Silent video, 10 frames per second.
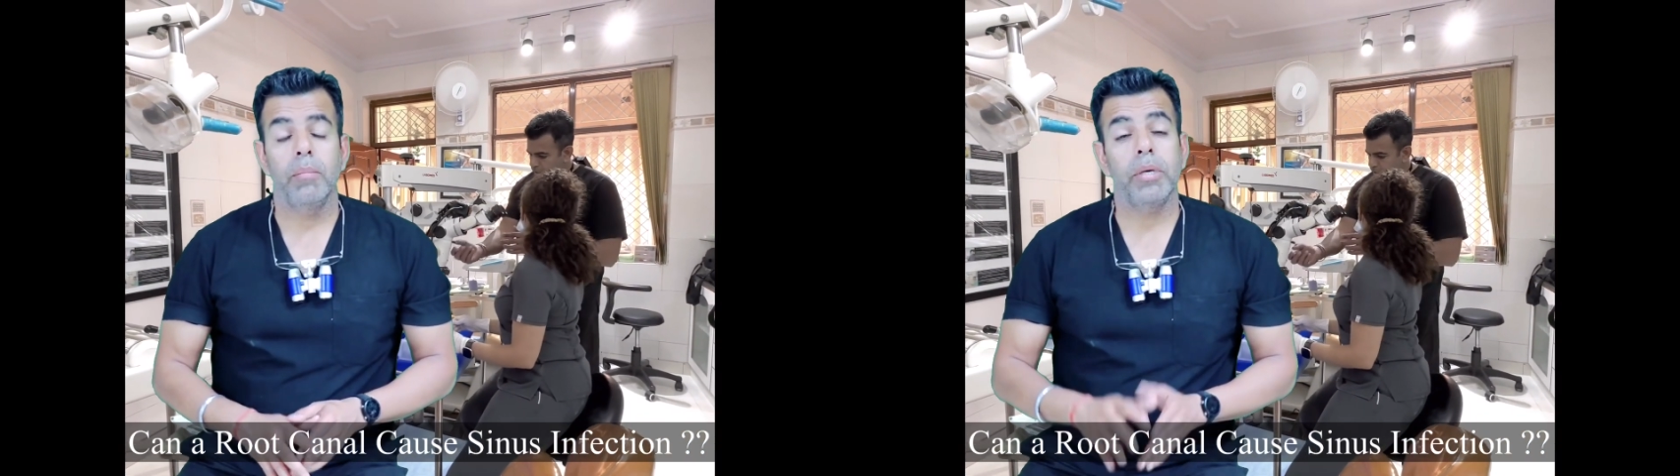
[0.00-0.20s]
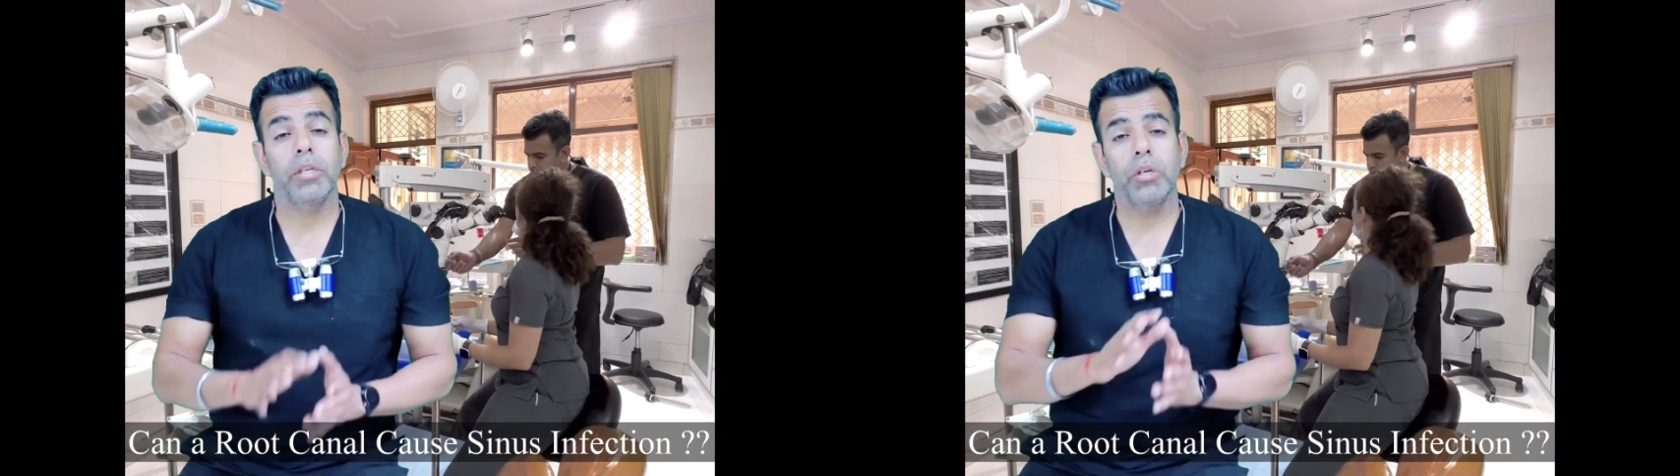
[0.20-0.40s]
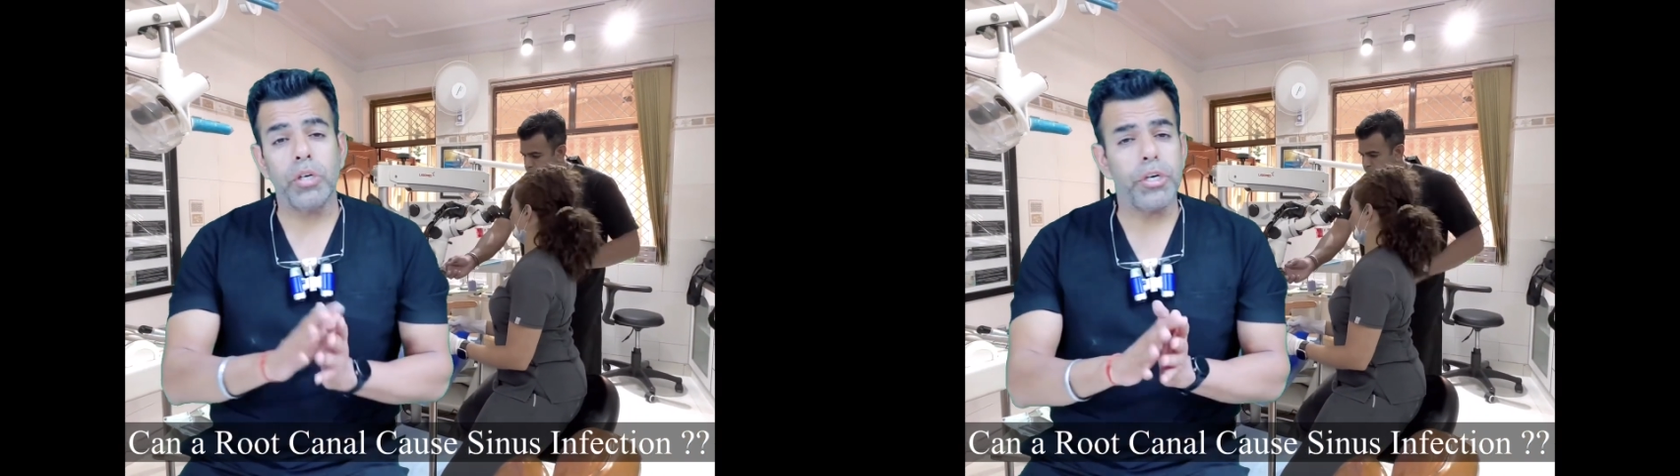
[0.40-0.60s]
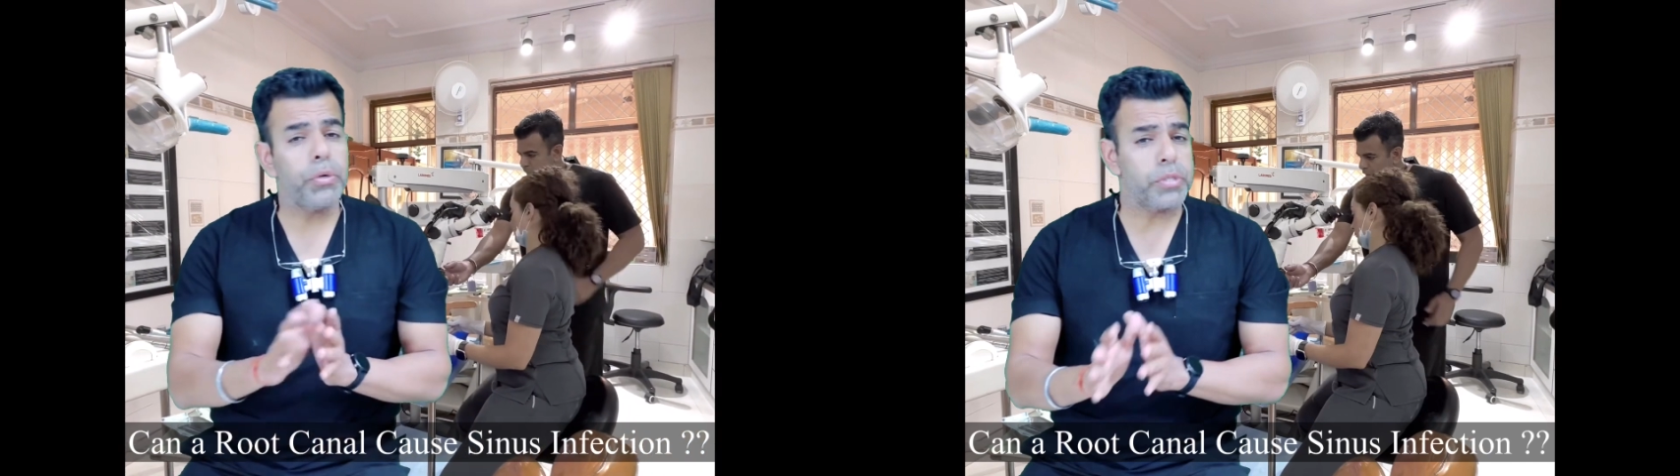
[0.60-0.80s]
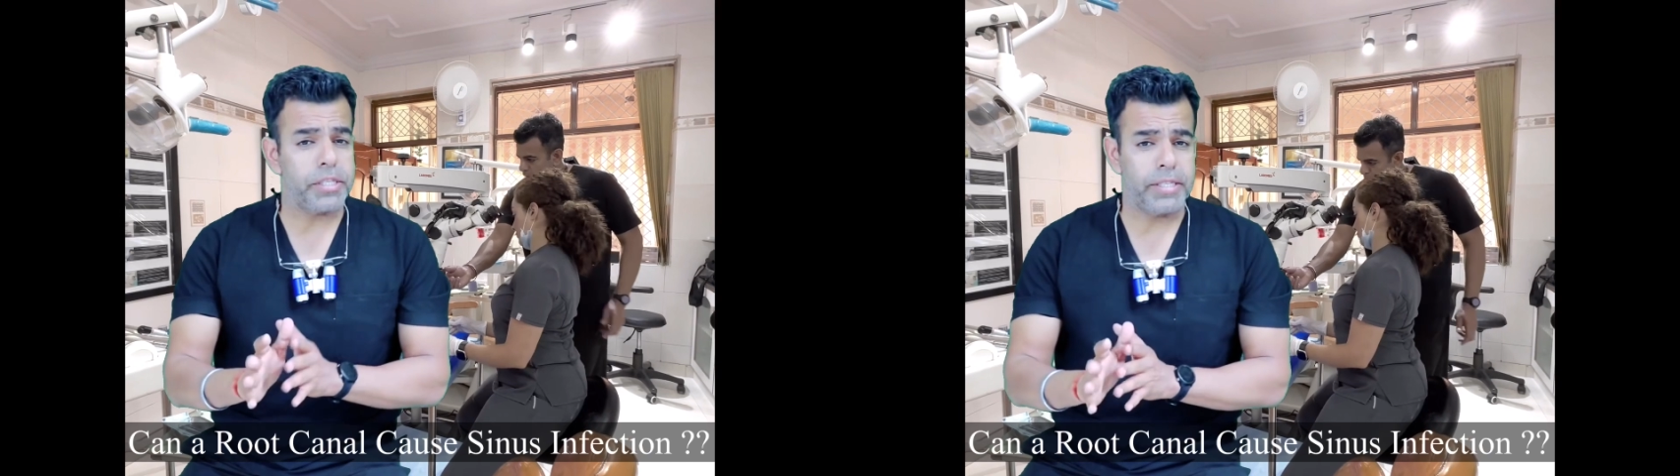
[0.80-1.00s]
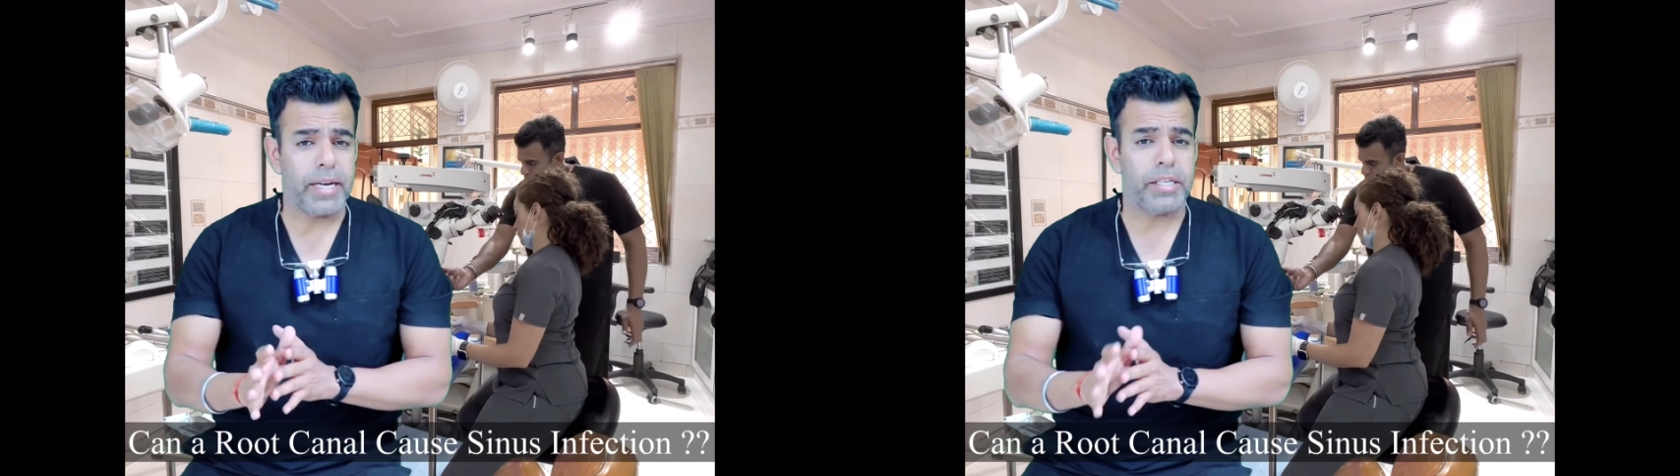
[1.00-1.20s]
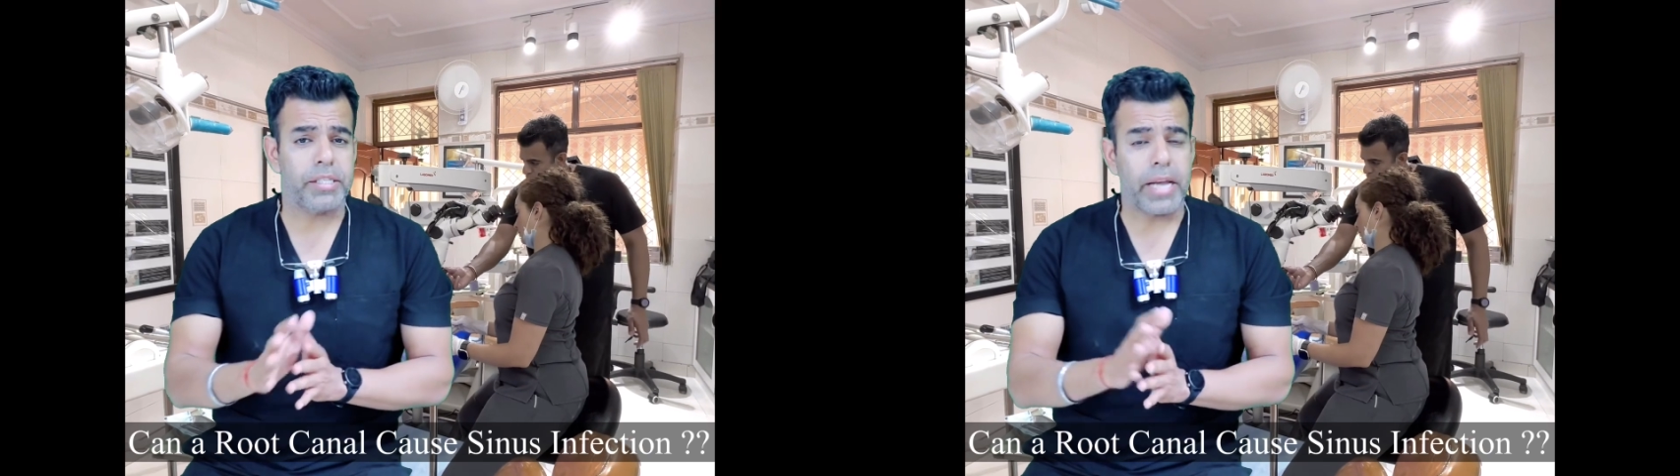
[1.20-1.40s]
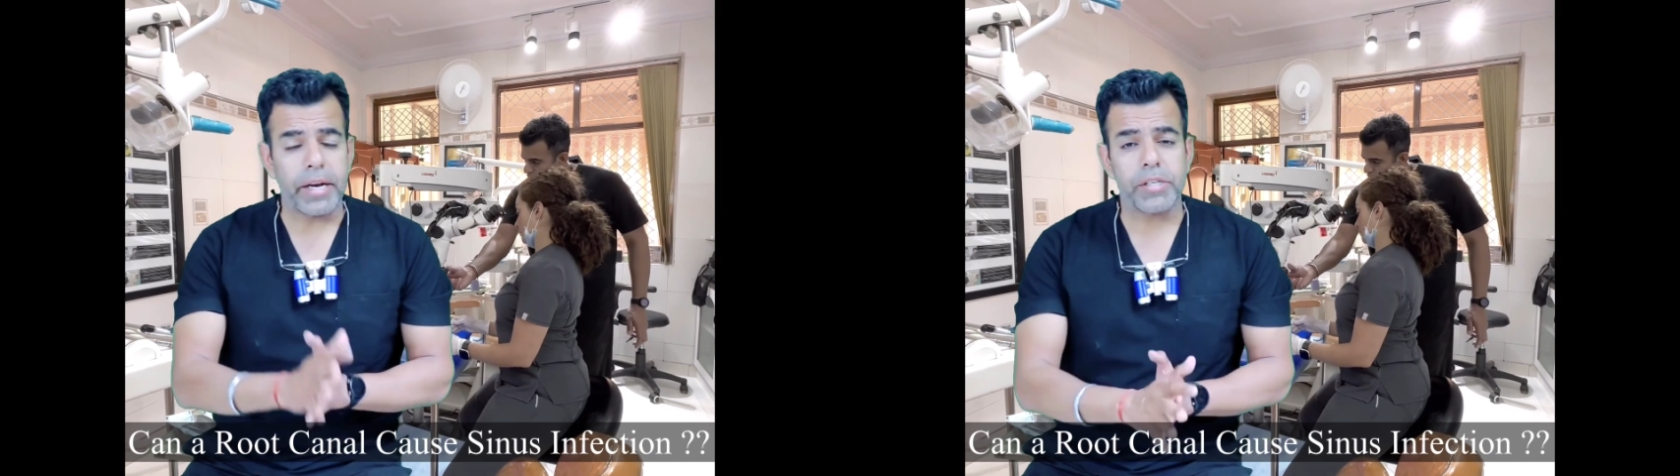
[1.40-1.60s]
But the good news is that the
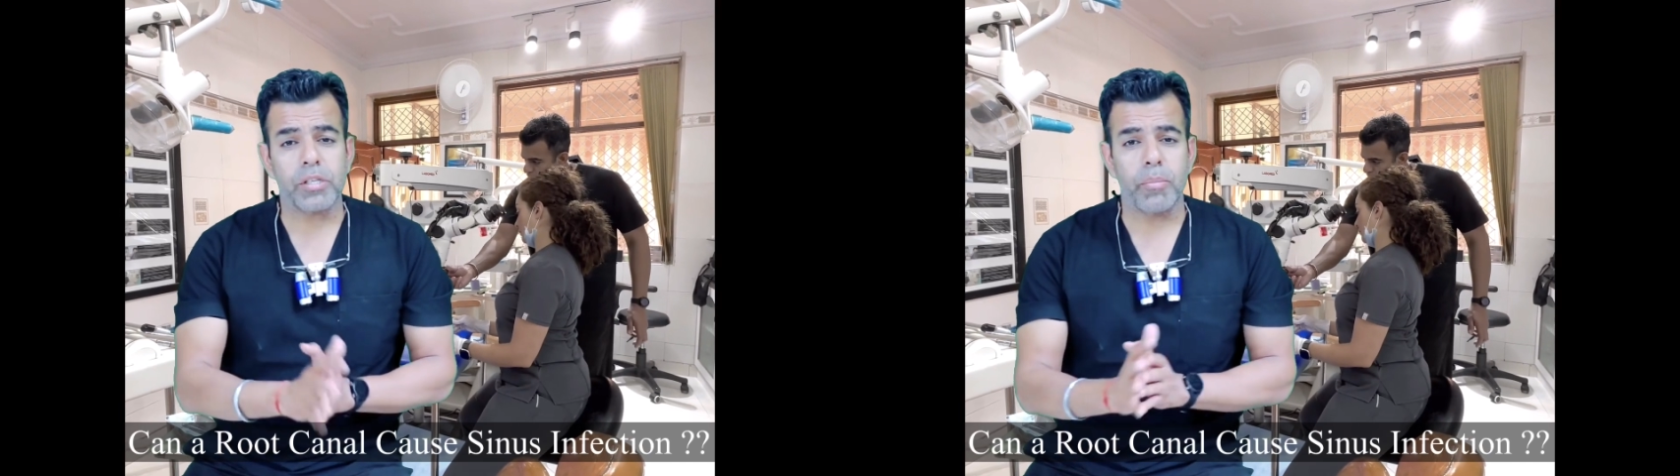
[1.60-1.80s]
sinus